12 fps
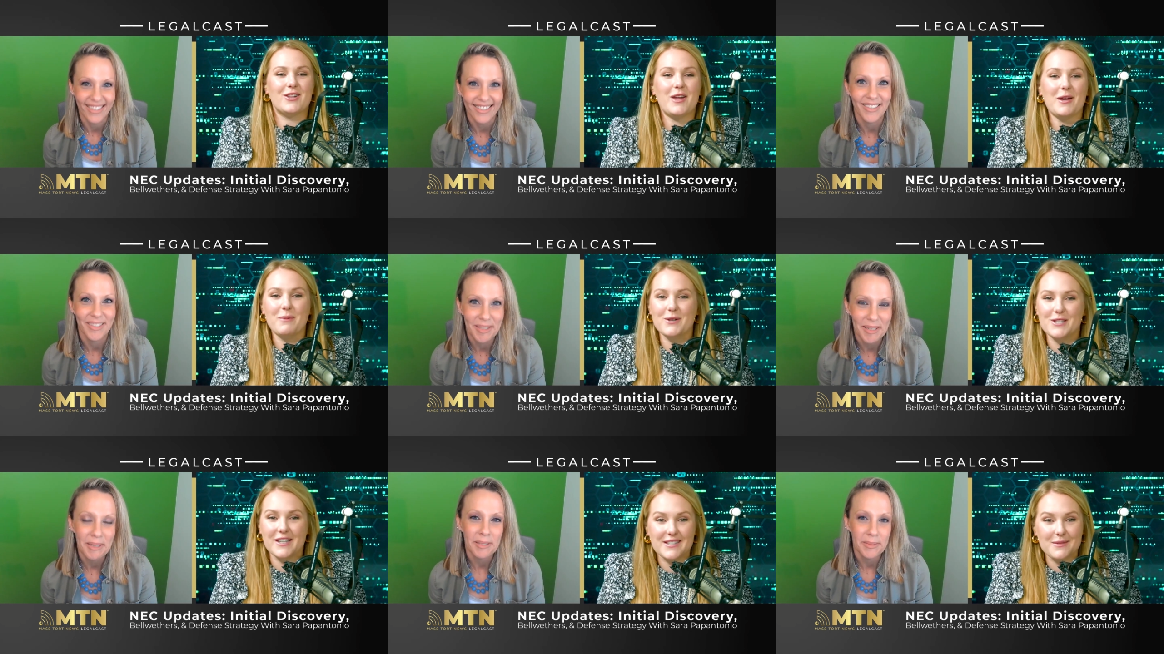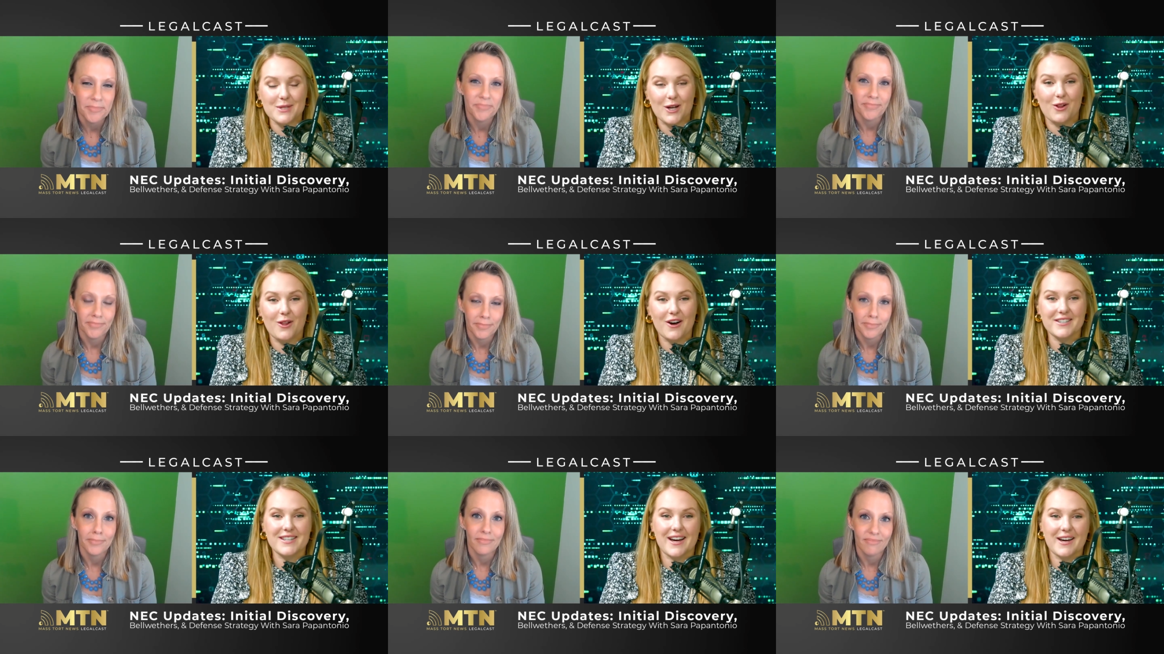Speaker 1: layperson, that seems like a
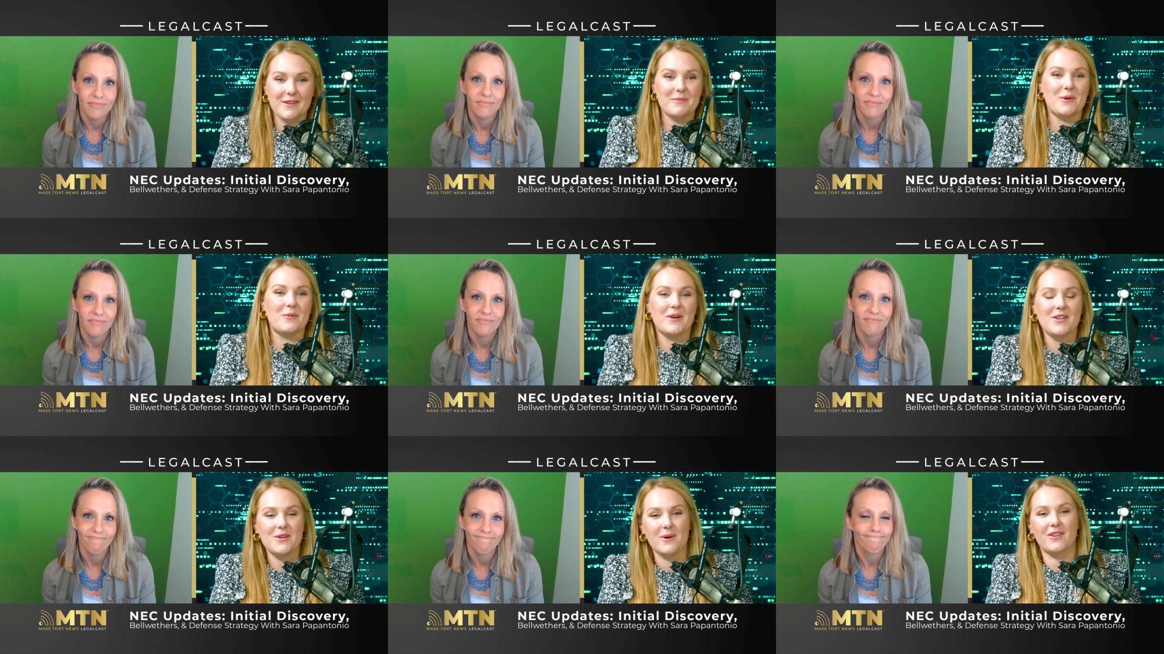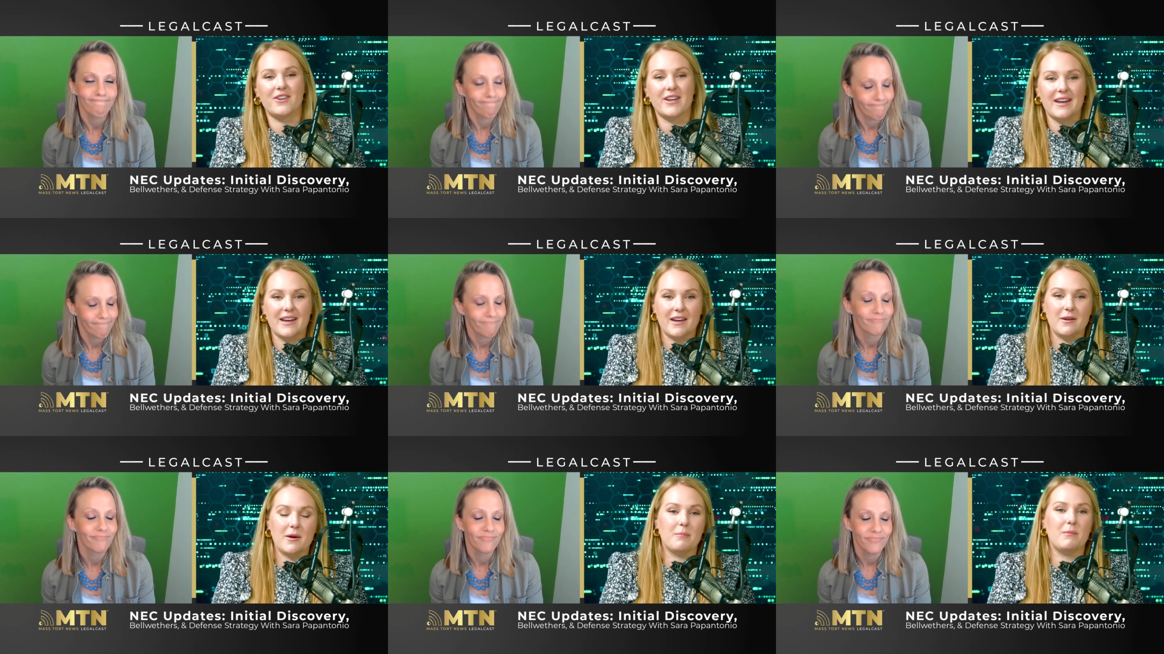long time, but when you are looking
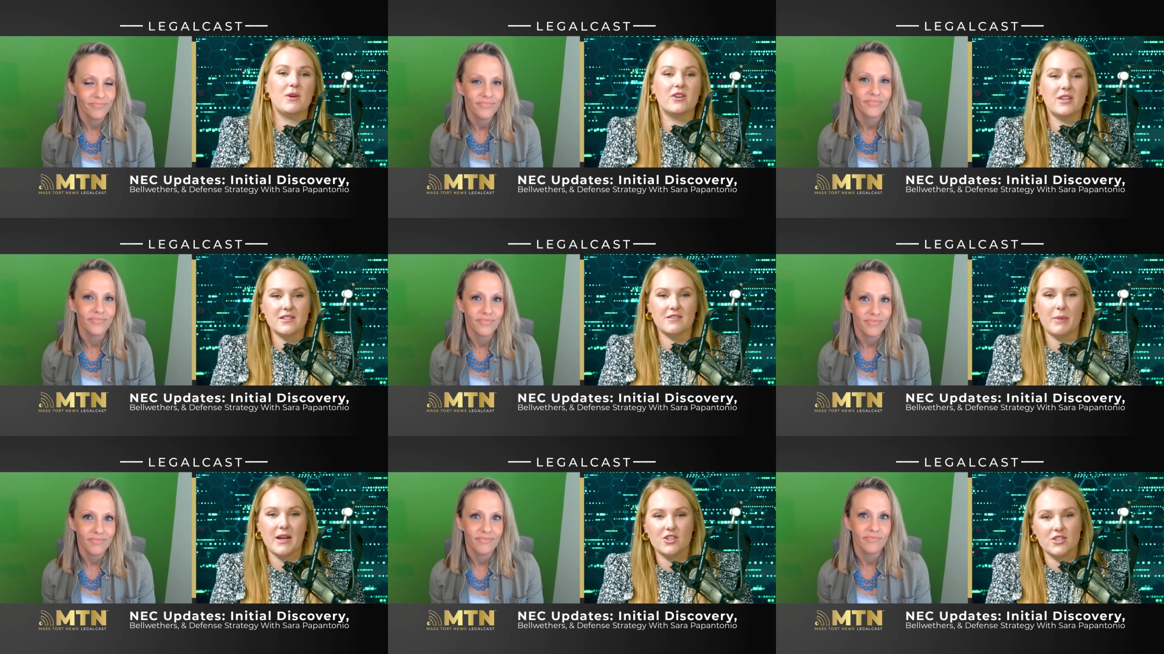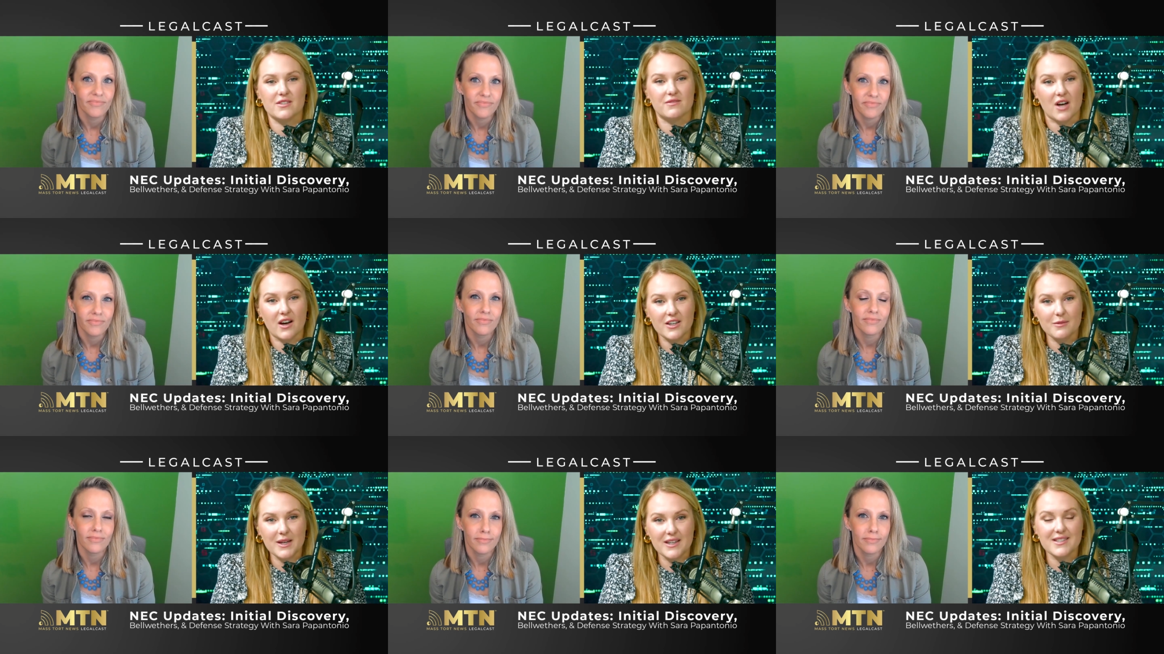at millions of pages of
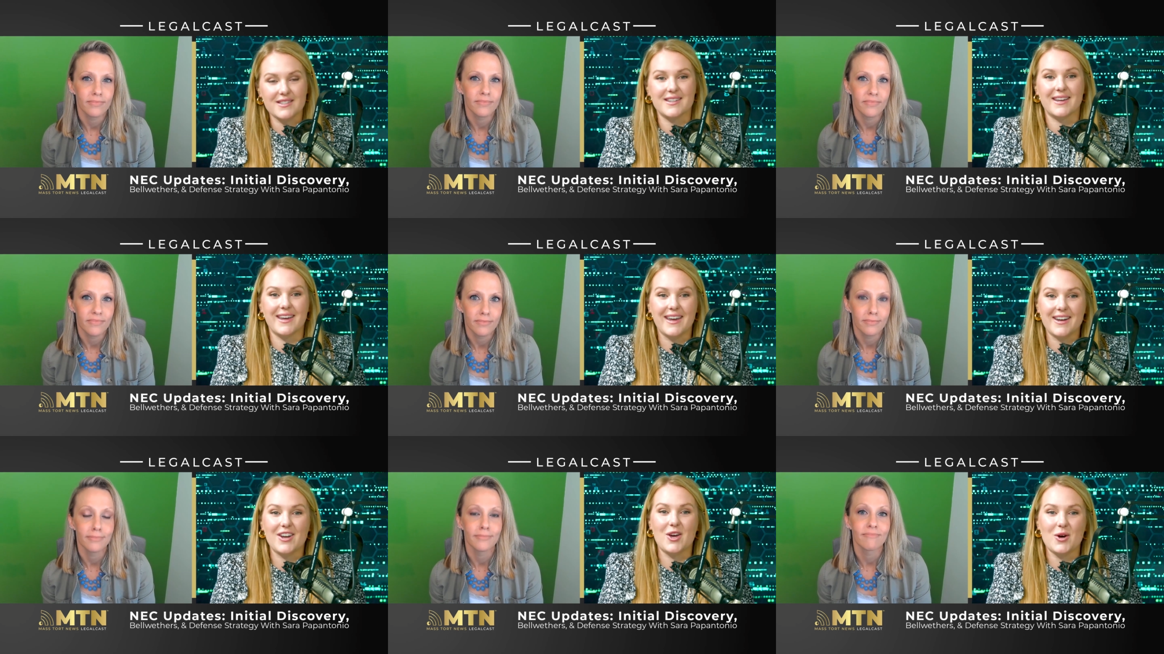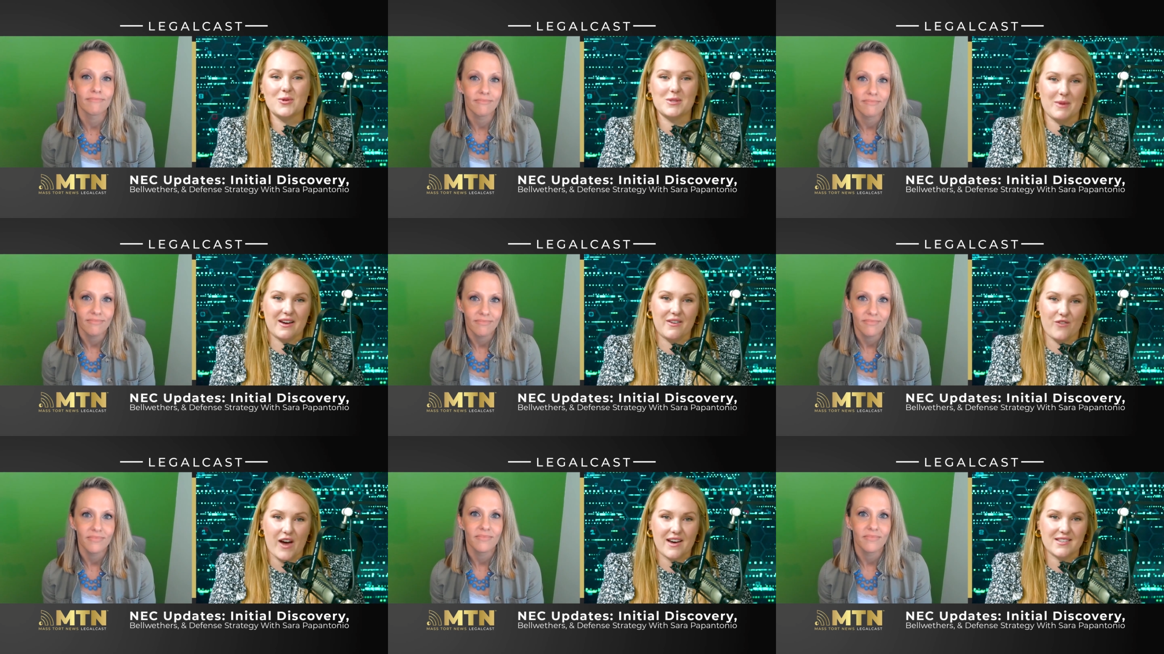documents, it goes
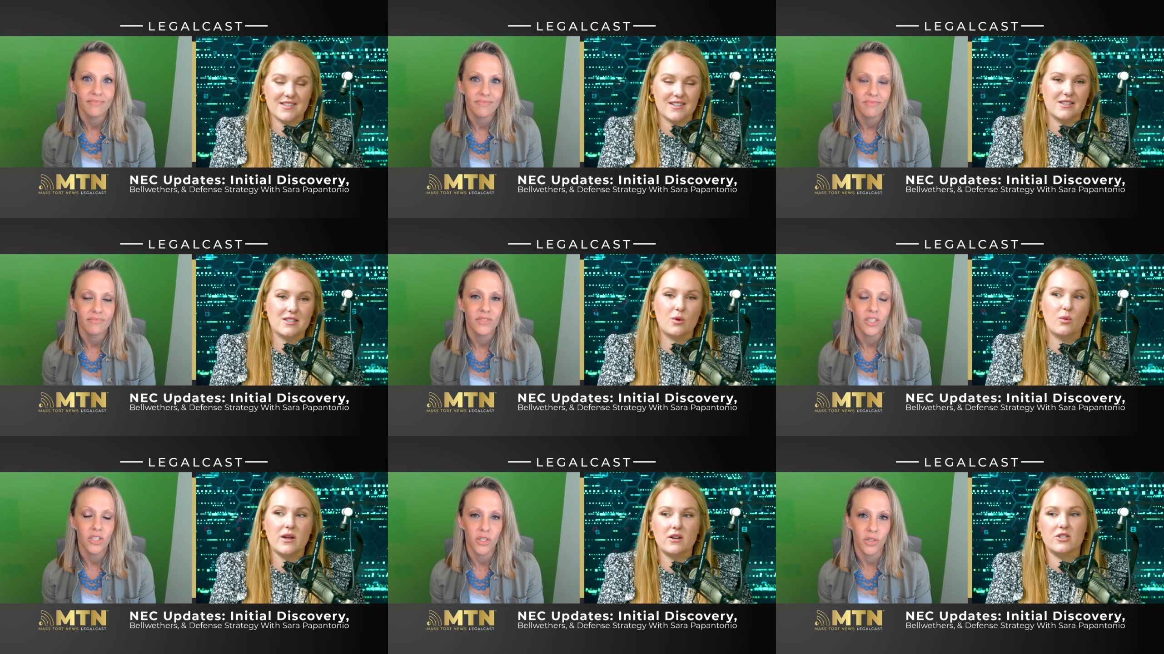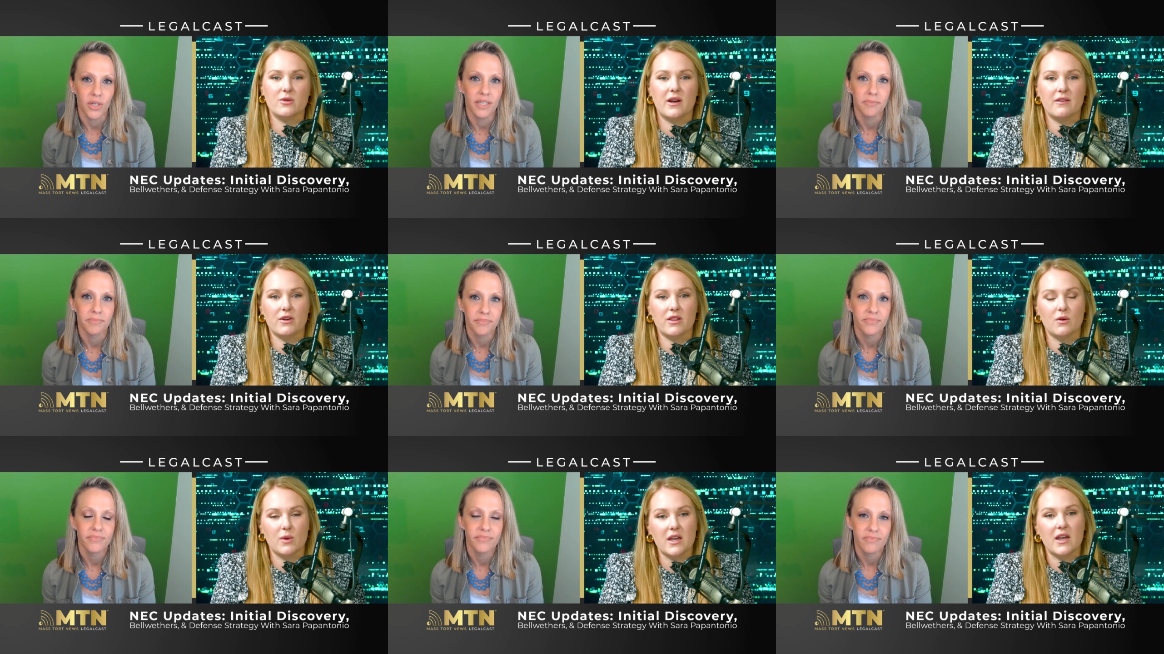by fast. And so we are sure. doing
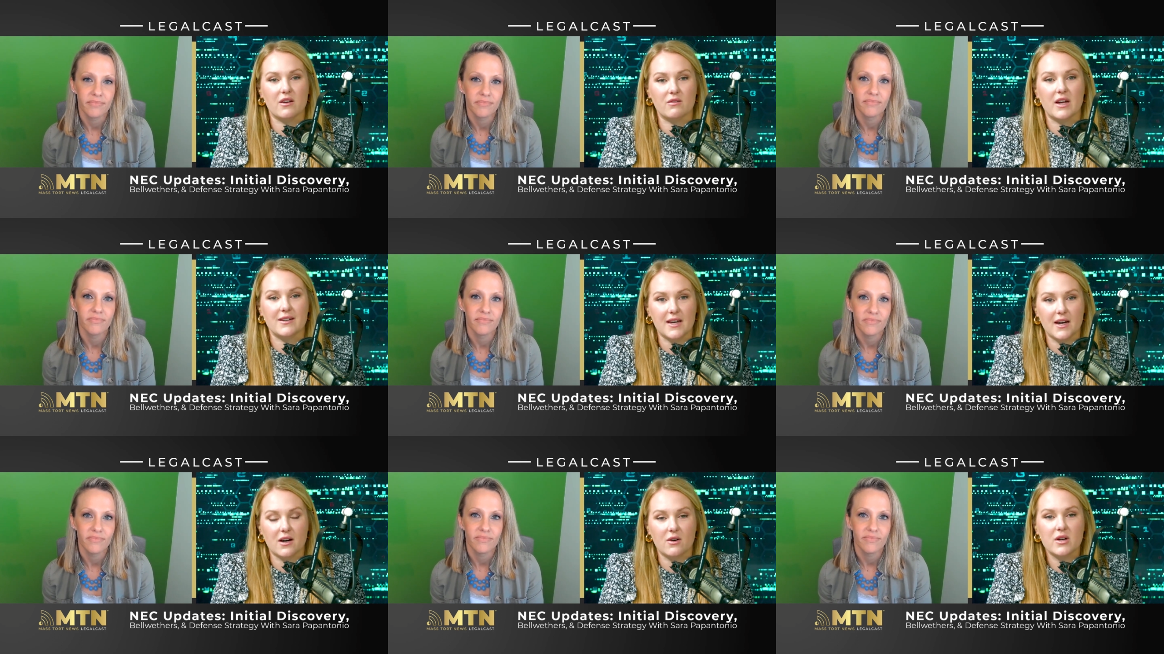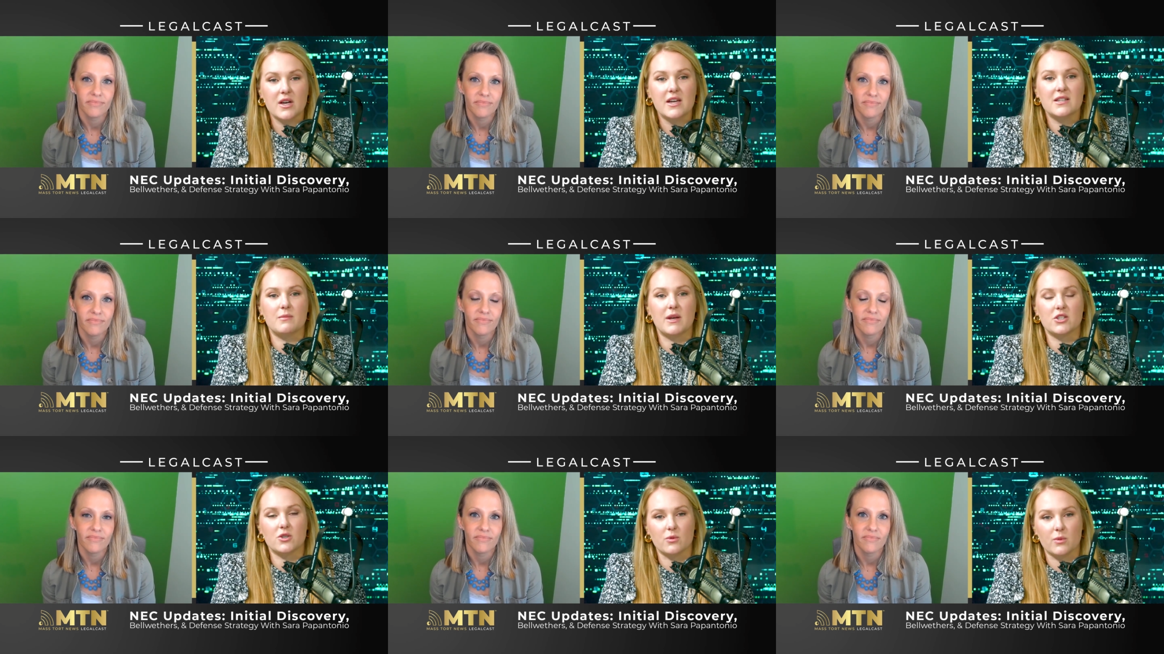everything we can right now to
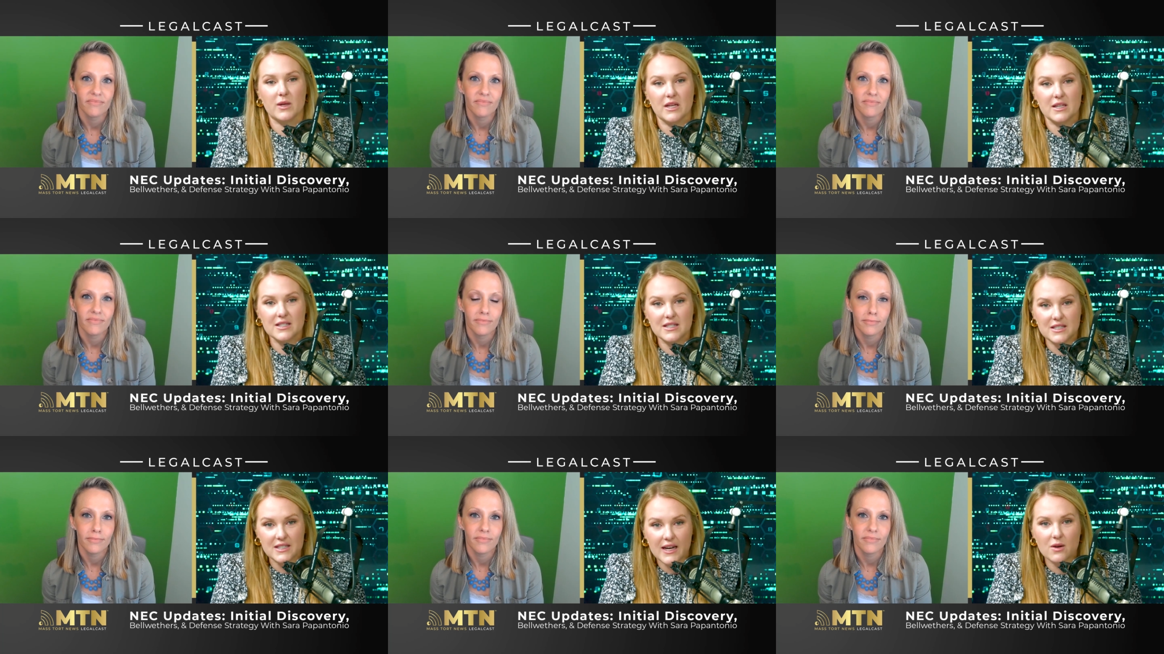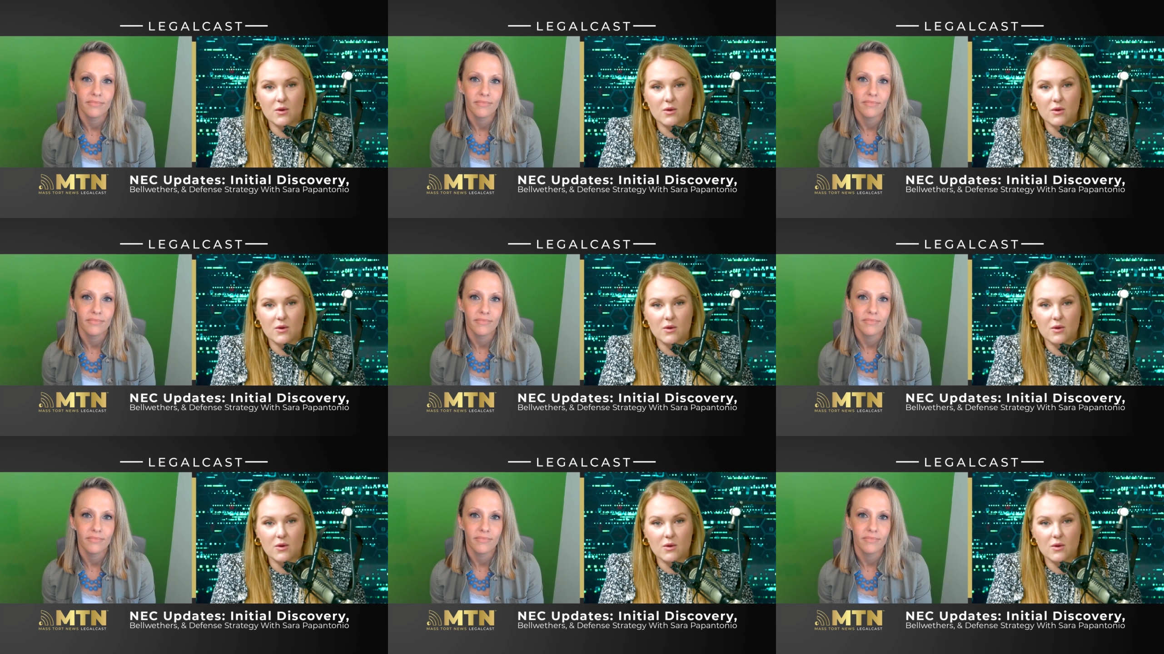make sure we stay